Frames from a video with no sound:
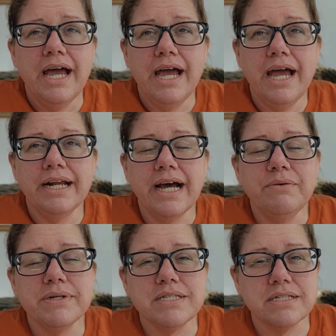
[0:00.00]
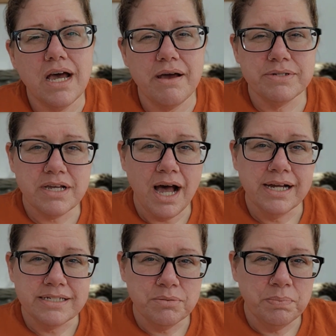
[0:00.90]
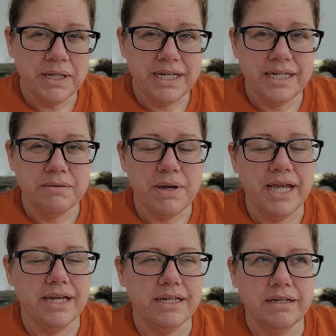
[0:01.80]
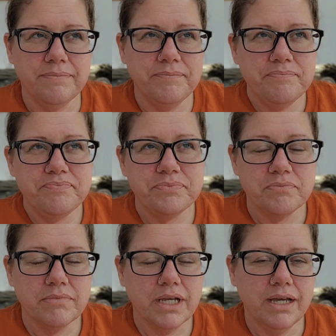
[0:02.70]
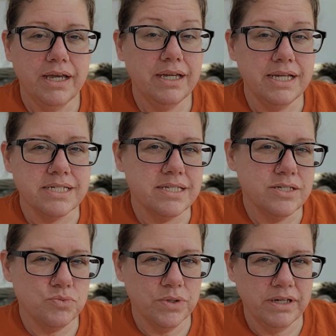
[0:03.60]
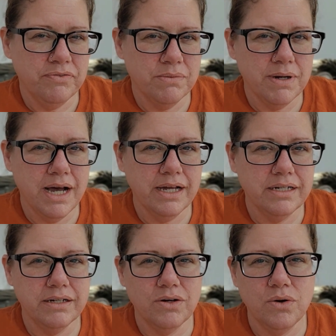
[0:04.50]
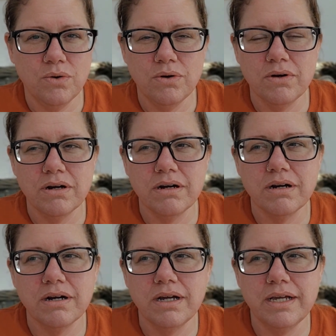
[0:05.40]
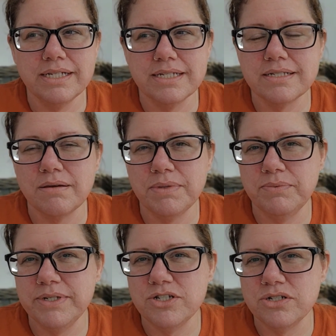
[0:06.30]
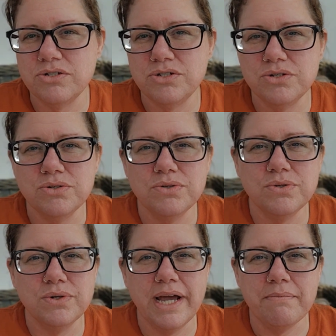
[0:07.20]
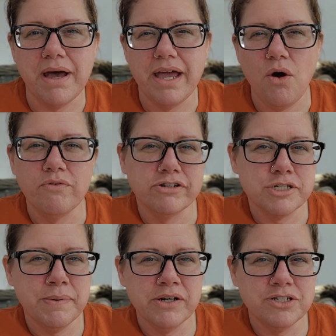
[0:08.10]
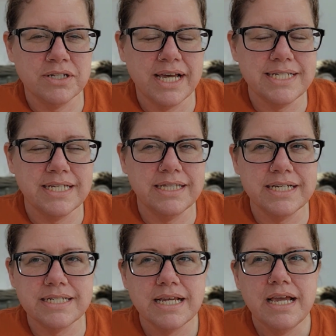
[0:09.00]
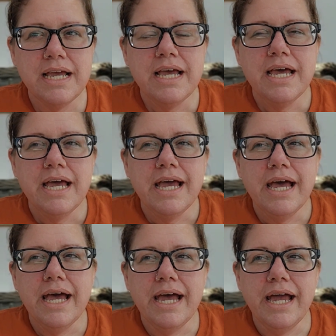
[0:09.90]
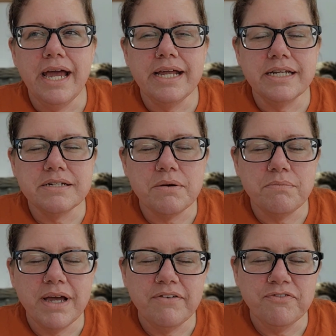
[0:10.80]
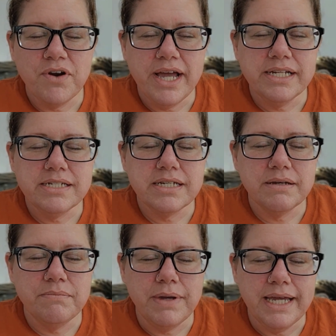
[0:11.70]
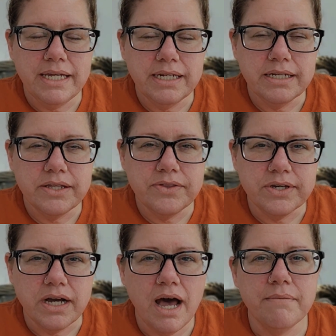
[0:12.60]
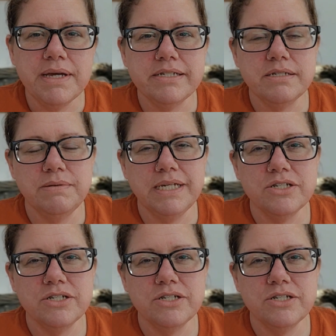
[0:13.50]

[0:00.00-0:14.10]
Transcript: And I was contemplating in my head, okay, is this really from God? Or is this something we should do? Am I over spiritualizing this? And my friend made the comment to me.